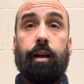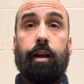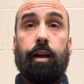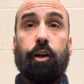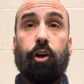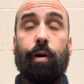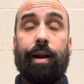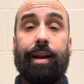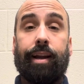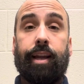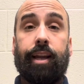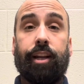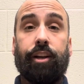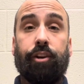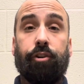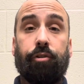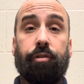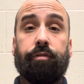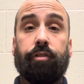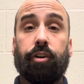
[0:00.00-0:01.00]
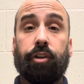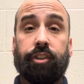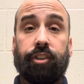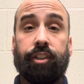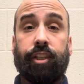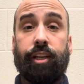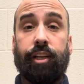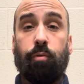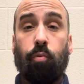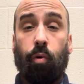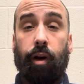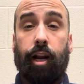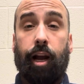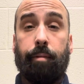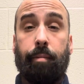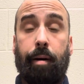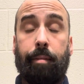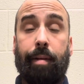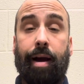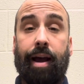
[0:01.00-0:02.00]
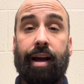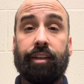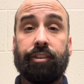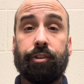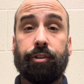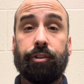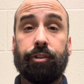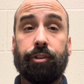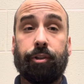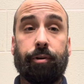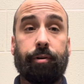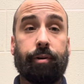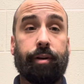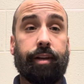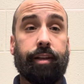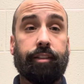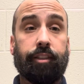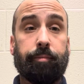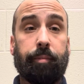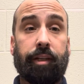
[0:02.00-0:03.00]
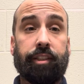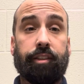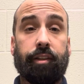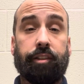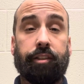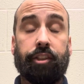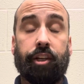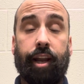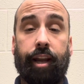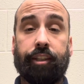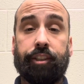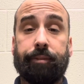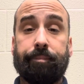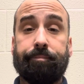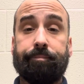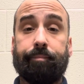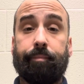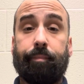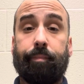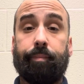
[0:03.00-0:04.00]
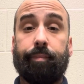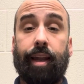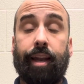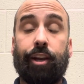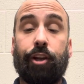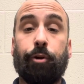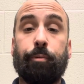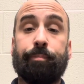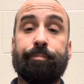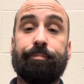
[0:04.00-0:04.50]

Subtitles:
Grand Canyon University working on my master's degree in special education. Thank you.